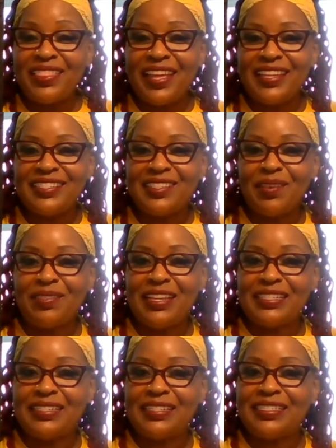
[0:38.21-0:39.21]
and so
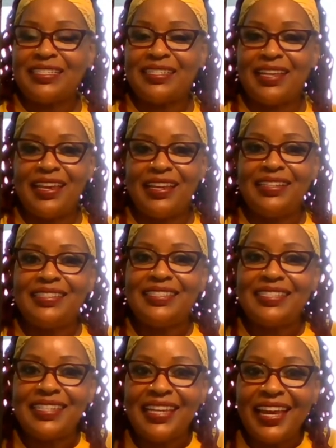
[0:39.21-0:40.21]
this is scene
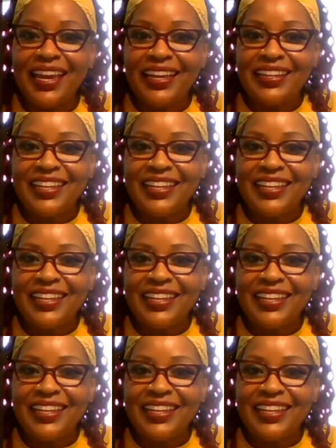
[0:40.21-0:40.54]
10,